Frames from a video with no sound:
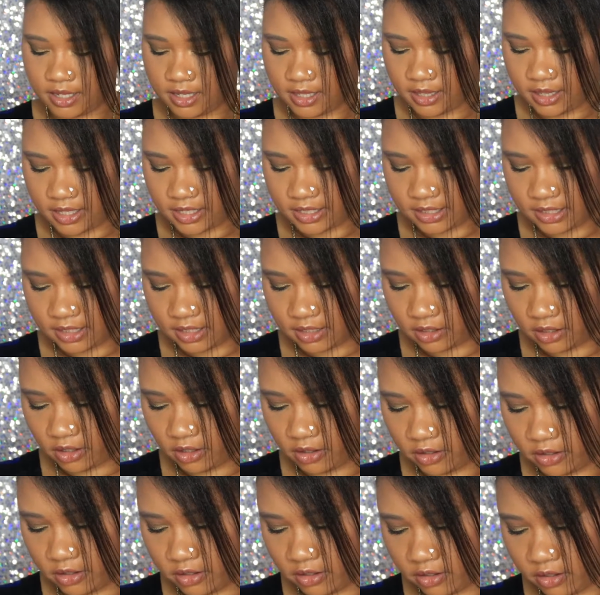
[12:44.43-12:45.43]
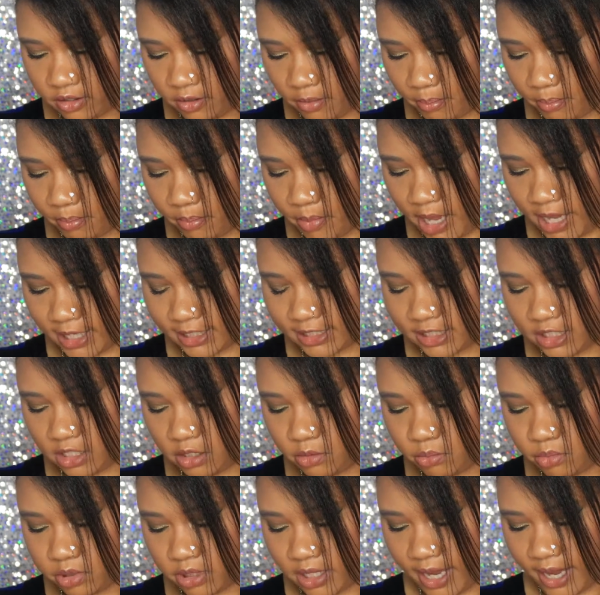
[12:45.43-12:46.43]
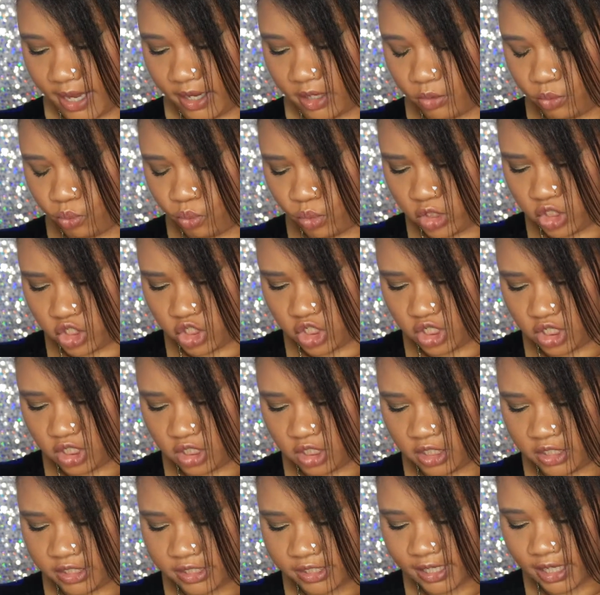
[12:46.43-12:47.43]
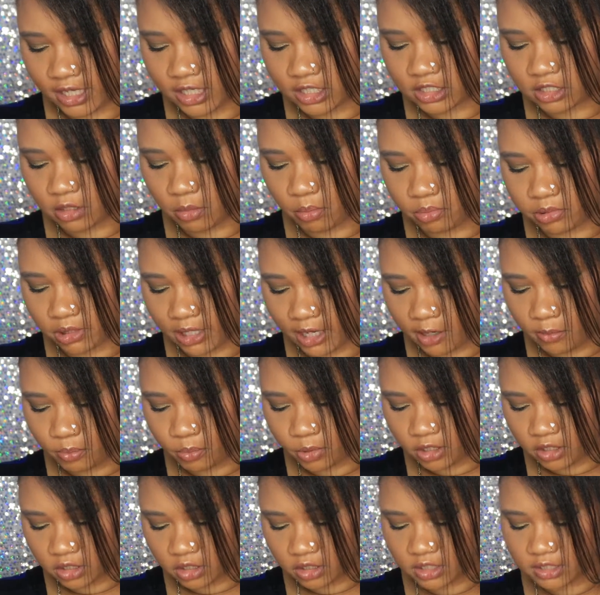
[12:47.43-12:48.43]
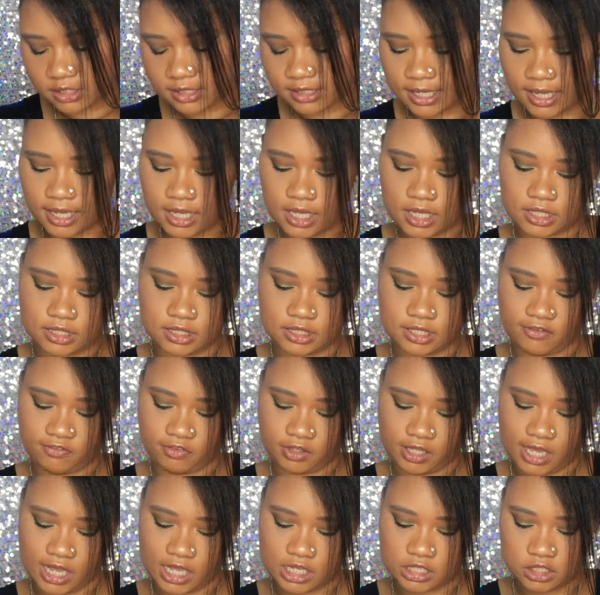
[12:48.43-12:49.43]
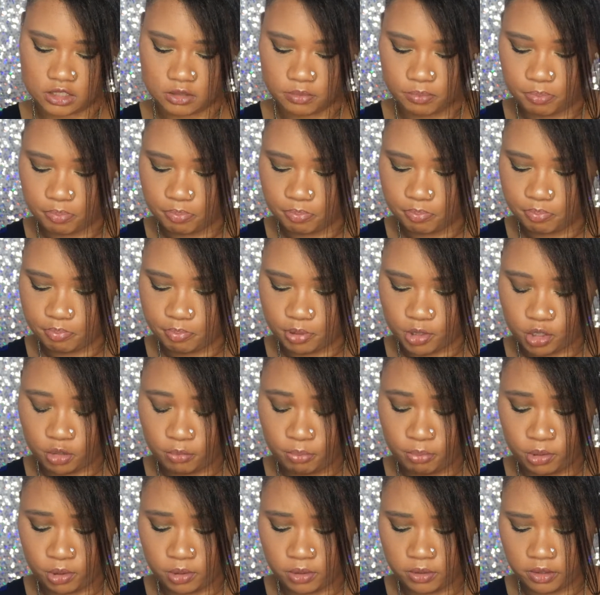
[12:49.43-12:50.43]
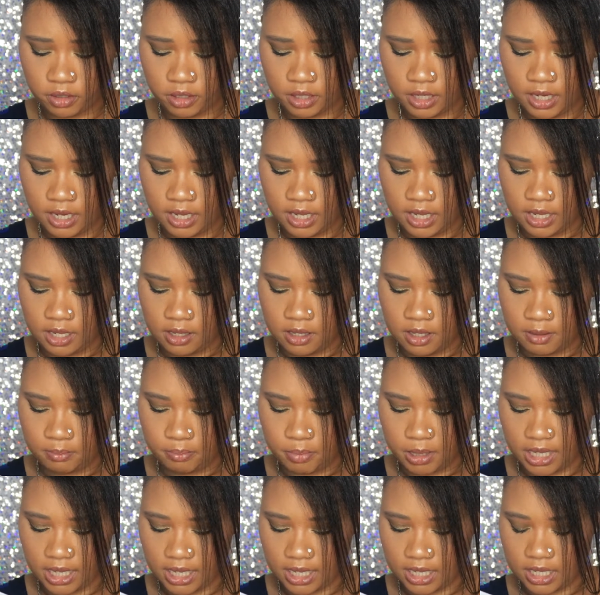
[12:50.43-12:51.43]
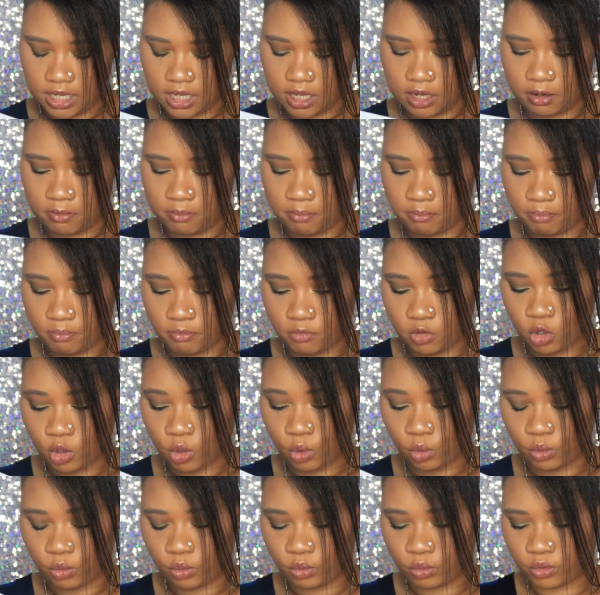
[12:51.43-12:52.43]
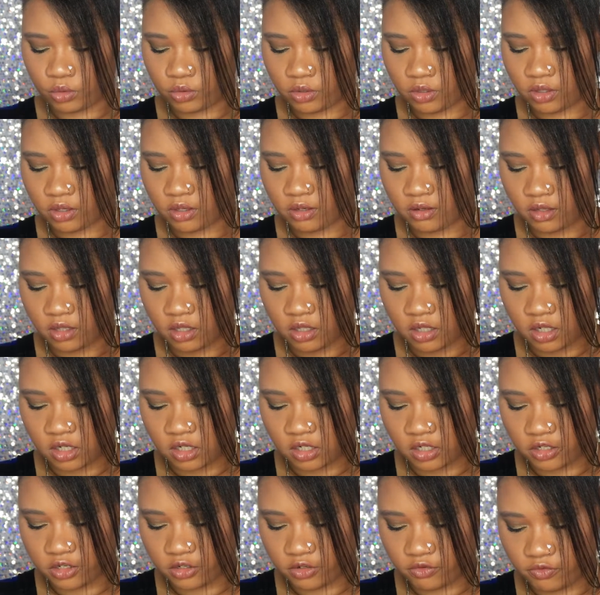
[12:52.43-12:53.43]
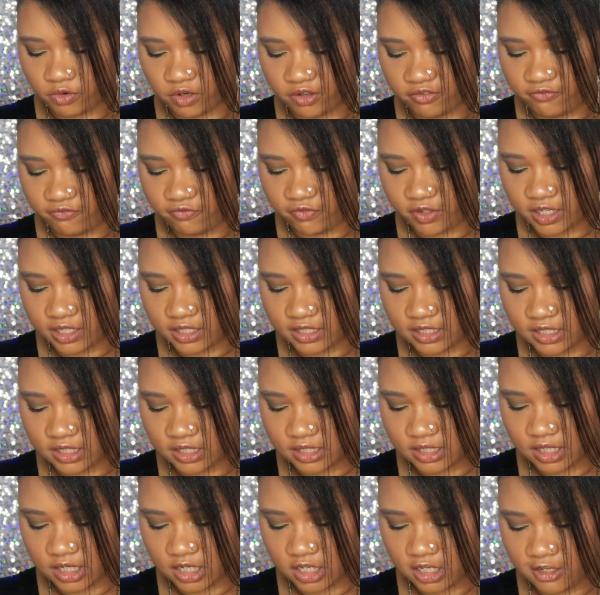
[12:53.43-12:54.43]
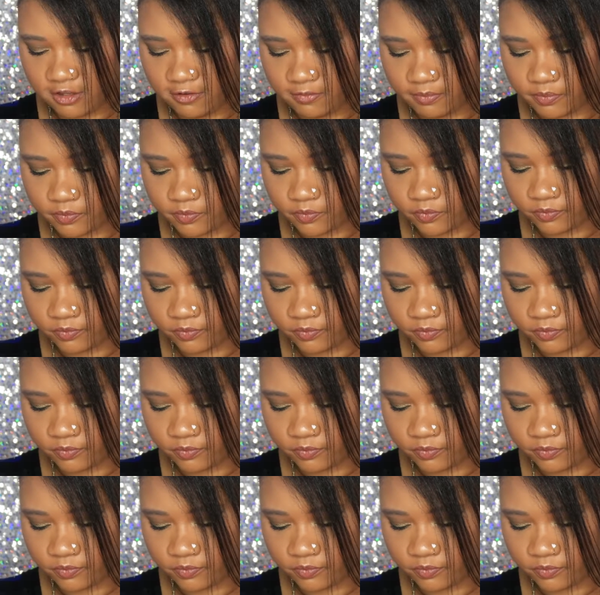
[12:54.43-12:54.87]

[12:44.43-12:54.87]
this is called Boxy Black, which looks like it's a black, but it looks like it definitely has purple, pink, and gold glitter reflexes in it.